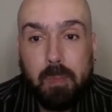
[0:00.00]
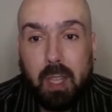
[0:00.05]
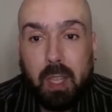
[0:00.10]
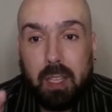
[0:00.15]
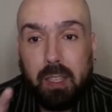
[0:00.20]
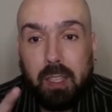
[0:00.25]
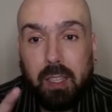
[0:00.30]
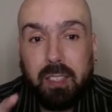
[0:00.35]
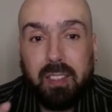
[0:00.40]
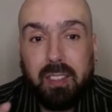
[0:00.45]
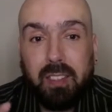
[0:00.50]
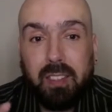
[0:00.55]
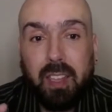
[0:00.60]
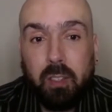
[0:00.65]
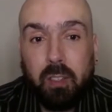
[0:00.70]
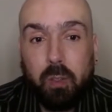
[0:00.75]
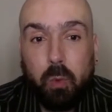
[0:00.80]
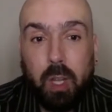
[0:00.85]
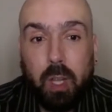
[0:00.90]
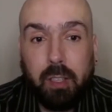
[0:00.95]
Let's get
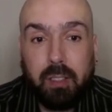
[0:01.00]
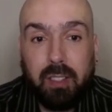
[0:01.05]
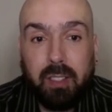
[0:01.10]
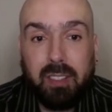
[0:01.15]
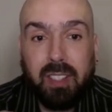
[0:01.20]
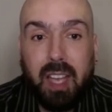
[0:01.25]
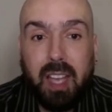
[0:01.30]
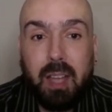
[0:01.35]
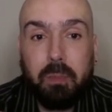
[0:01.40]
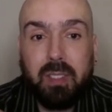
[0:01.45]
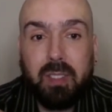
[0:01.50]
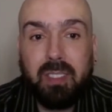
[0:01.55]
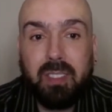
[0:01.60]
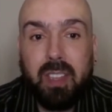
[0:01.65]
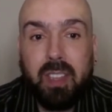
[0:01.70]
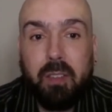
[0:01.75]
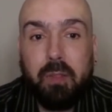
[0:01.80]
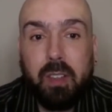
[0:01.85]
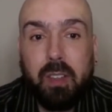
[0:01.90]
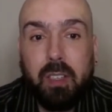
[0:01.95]
into the word. Psalm
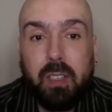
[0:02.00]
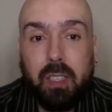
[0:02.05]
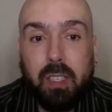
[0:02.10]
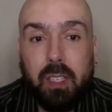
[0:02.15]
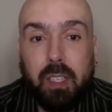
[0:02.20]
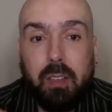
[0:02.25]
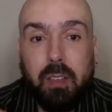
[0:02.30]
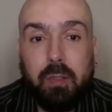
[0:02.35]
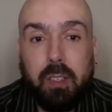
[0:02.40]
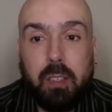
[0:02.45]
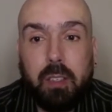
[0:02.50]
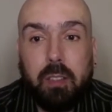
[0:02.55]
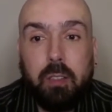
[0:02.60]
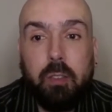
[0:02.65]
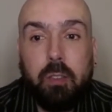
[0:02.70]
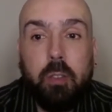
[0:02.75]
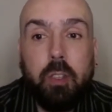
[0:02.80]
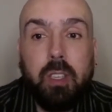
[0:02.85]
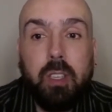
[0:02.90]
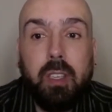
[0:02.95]
7:11,
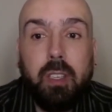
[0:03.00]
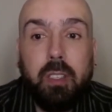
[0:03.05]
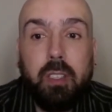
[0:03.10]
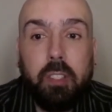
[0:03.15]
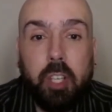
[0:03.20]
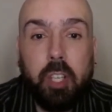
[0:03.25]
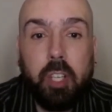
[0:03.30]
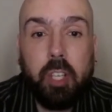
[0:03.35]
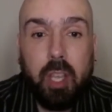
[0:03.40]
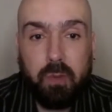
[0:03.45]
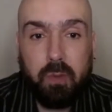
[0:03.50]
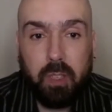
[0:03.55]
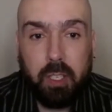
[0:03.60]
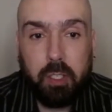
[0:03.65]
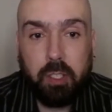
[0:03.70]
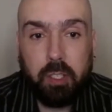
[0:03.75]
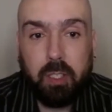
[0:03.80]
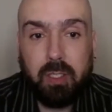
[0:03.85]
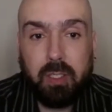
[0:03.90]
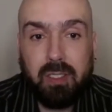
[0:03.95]
New King James
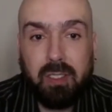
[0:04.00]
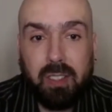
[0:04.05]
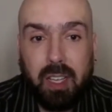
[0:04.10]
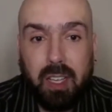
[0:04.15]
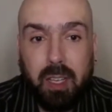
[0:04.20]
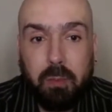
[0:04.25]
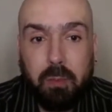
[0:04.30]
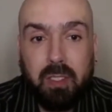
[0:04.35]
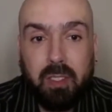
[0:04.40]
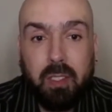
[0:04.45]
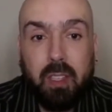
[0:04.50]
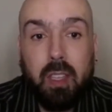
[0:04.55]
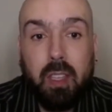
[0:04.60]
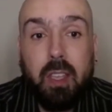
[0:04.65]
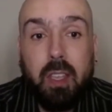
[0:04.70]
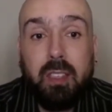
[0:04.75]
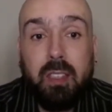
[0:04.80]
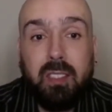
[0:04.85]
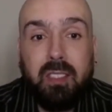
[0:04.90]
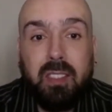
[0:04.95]
Version. Psalms
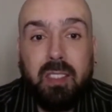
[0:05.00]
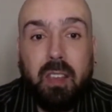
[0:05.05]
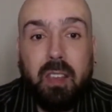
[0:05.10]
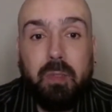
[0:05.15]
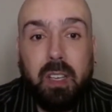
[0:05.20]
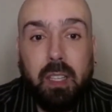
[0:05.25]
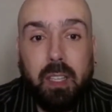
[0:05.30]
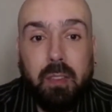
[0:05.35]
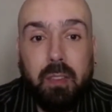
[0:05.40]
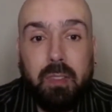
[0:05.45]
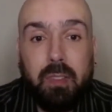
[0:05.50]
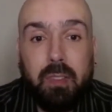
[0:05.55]
7:11